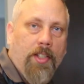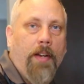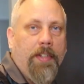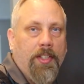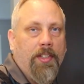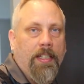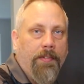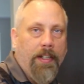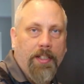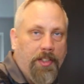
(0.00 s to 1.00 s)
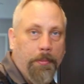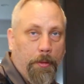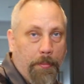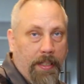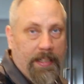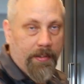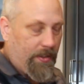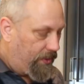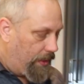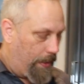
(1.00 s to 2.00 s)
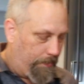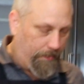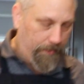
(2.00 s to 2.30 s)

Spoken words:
is obviously a very simple plating this time.